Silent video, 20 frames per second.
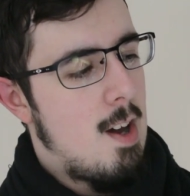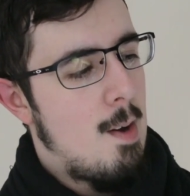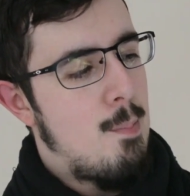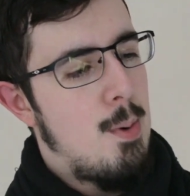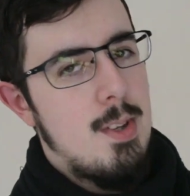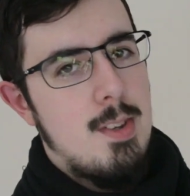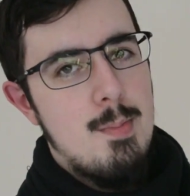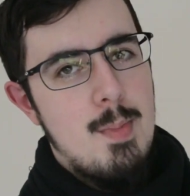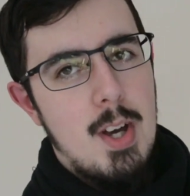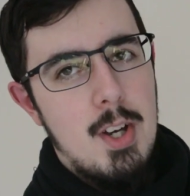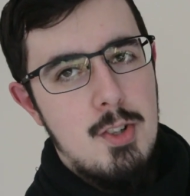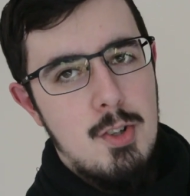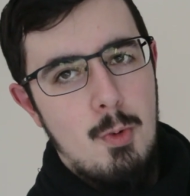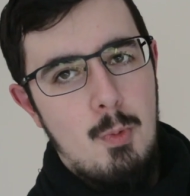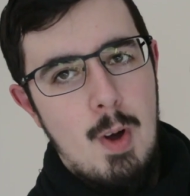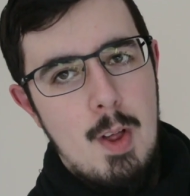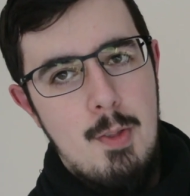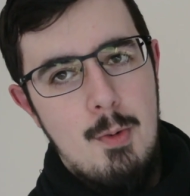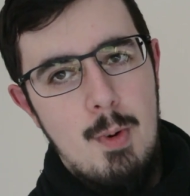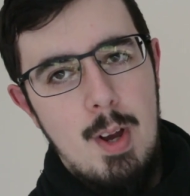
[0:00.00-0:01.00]
I put some extra
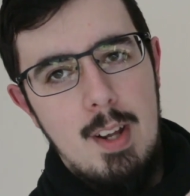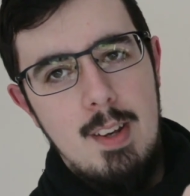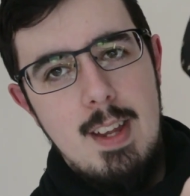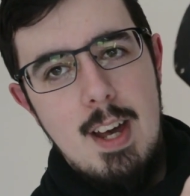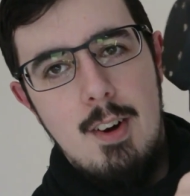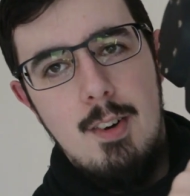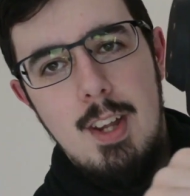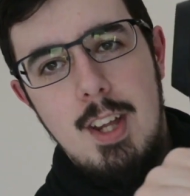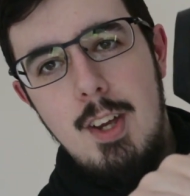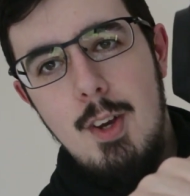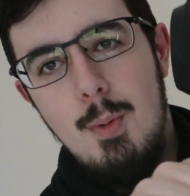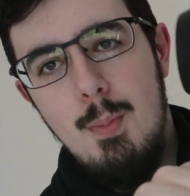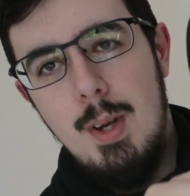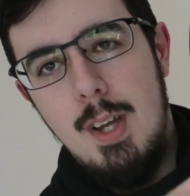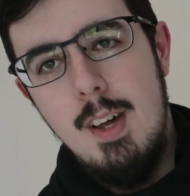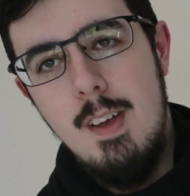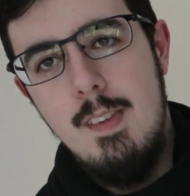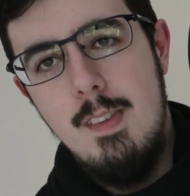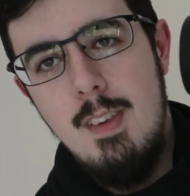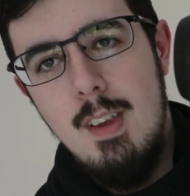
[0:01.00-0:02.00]
weathering down here
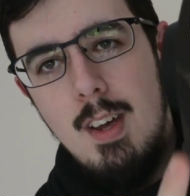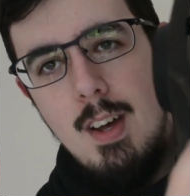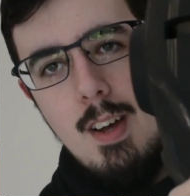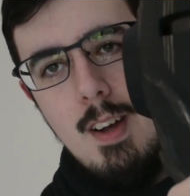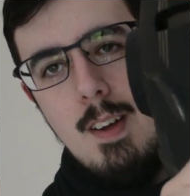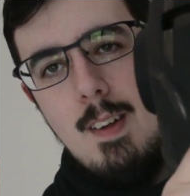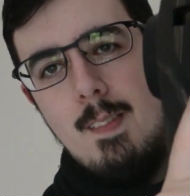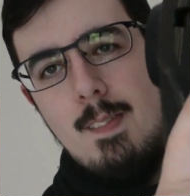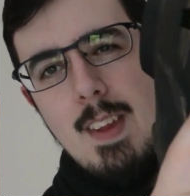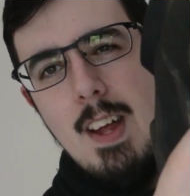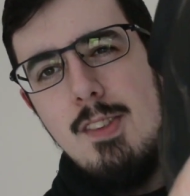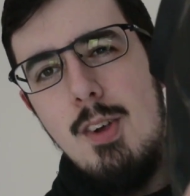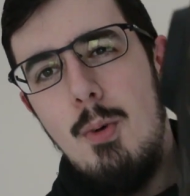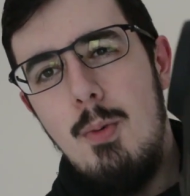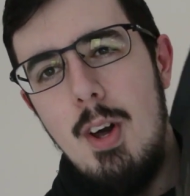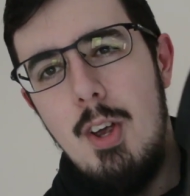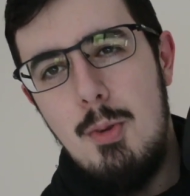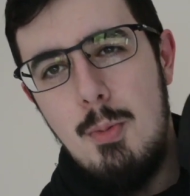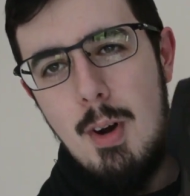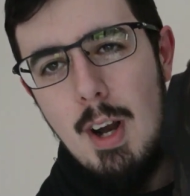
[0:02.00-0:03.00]
because that's
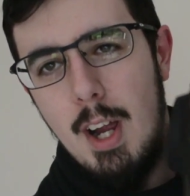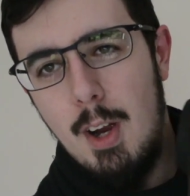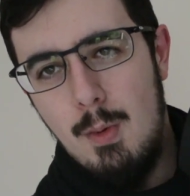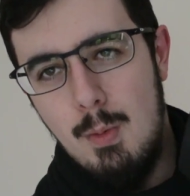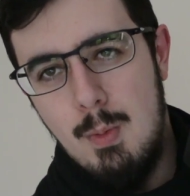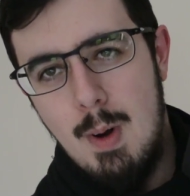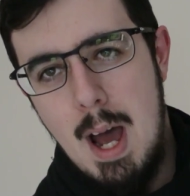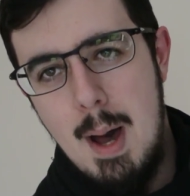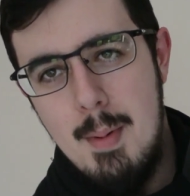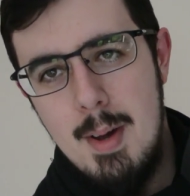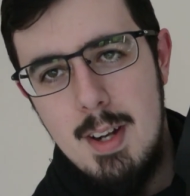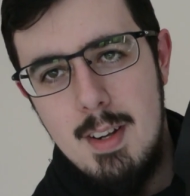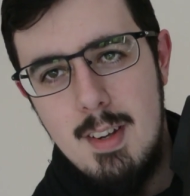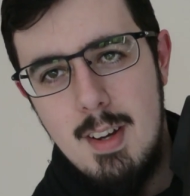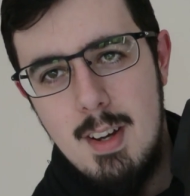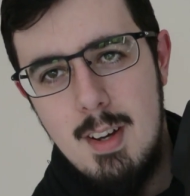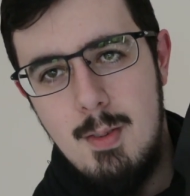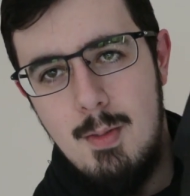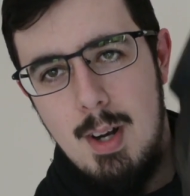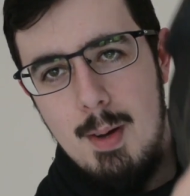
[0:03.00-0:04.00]
always where I grab it
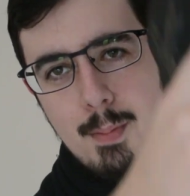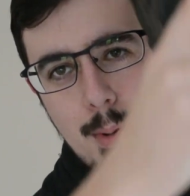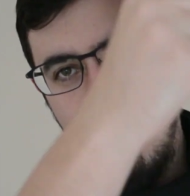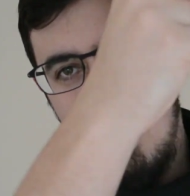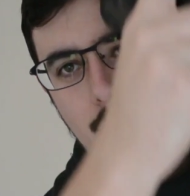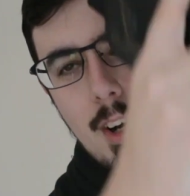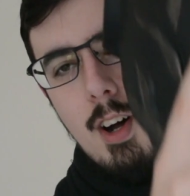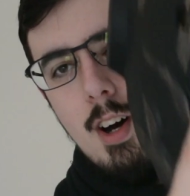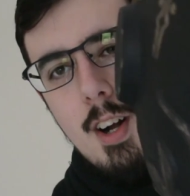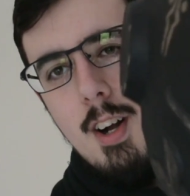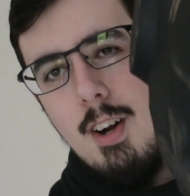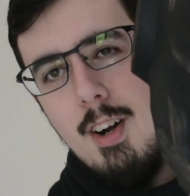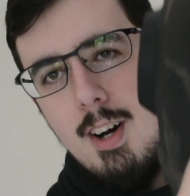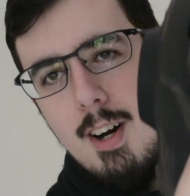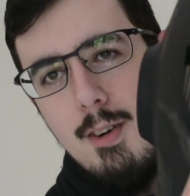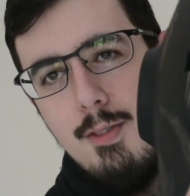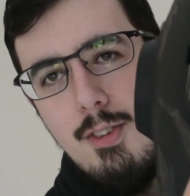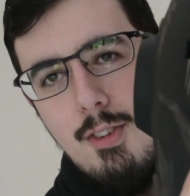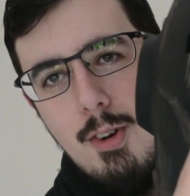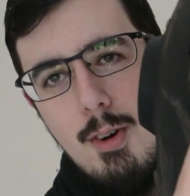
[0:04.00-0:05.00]
when I'm putting it on and
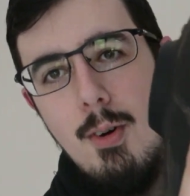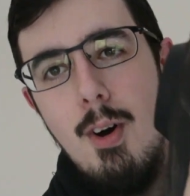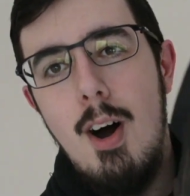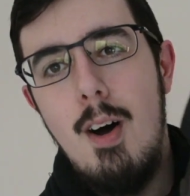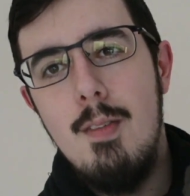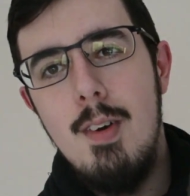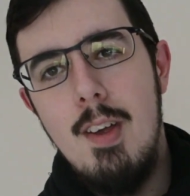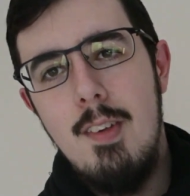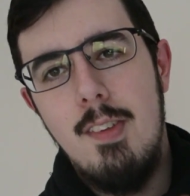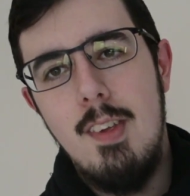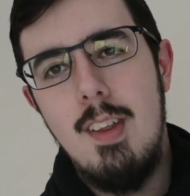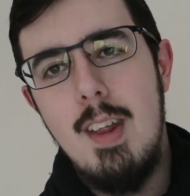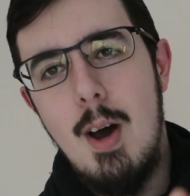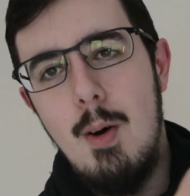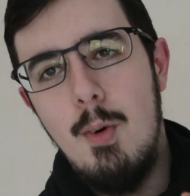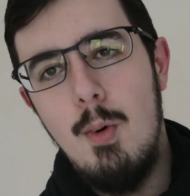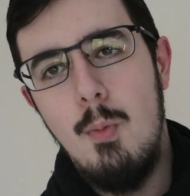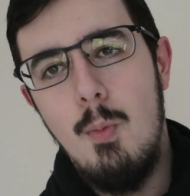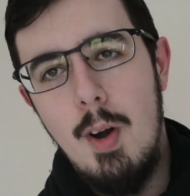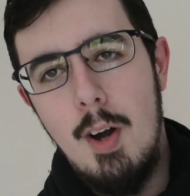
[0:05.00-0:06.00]
off, so obviously
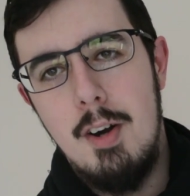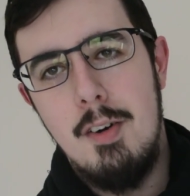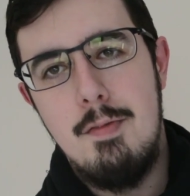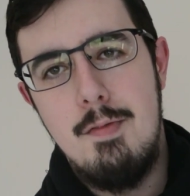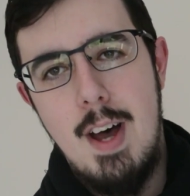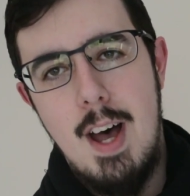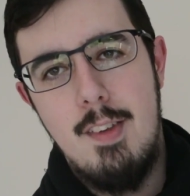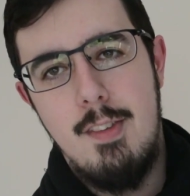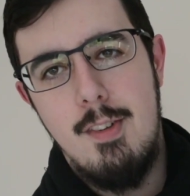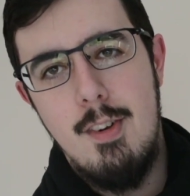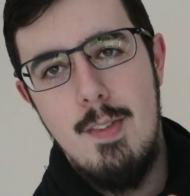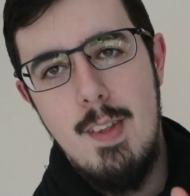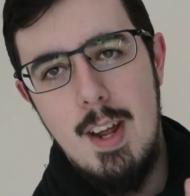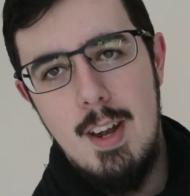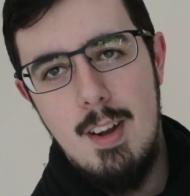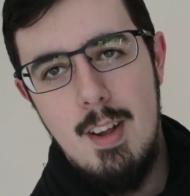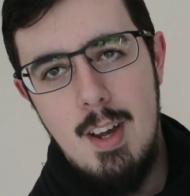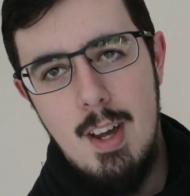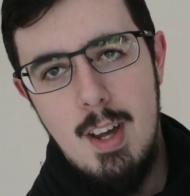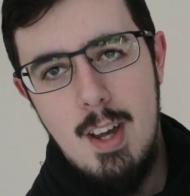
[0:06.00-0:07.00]
that will wear out faster than